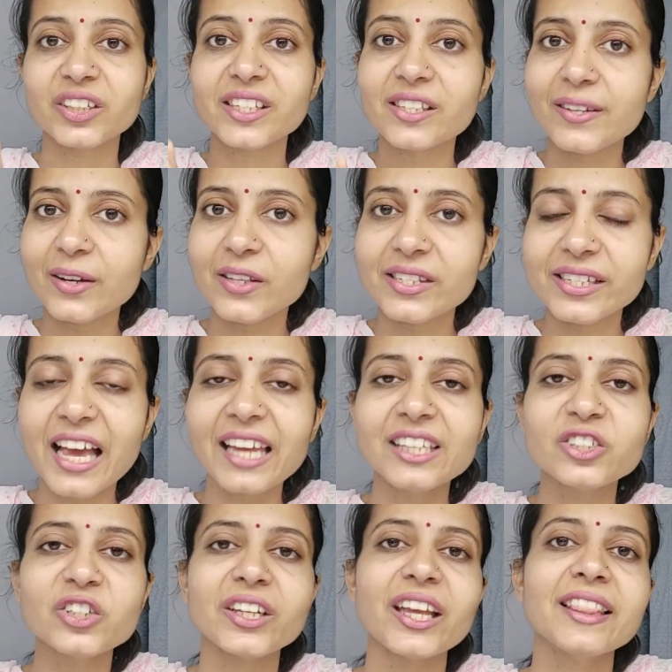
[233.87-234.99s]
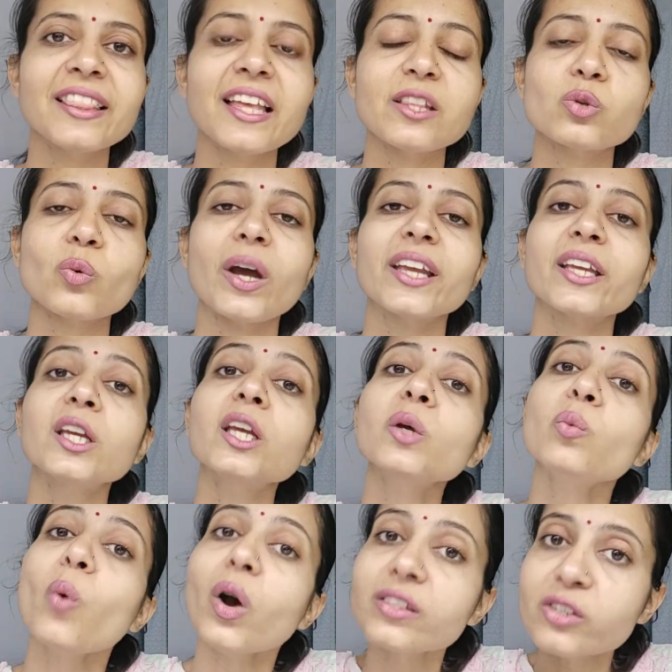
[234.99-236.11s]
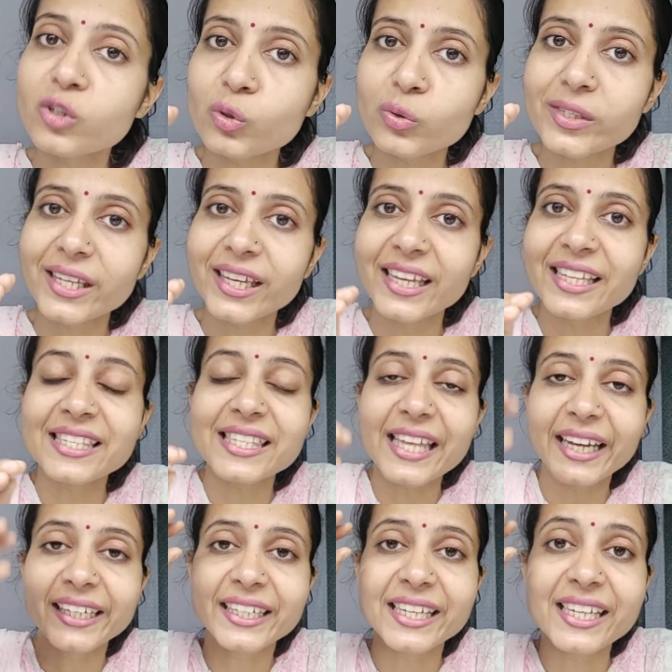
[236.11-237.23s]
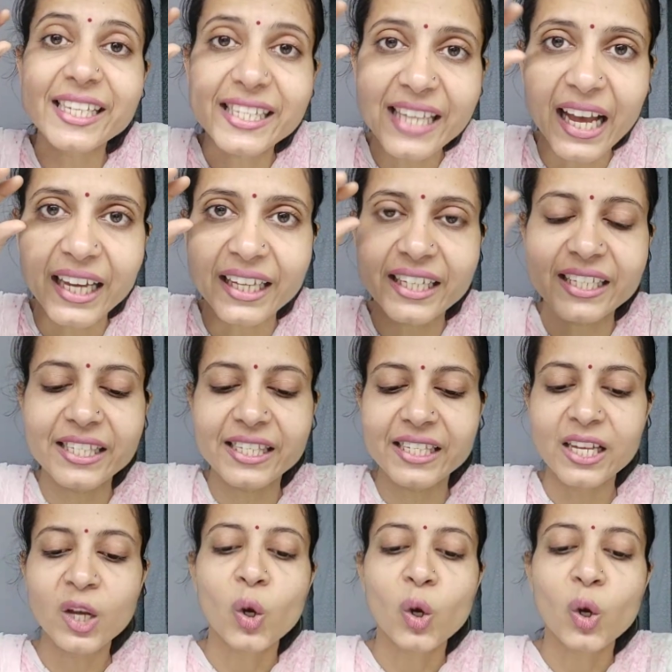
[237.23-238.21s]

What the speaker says: He's nostalgic, and that's why he wants to see inside his eyes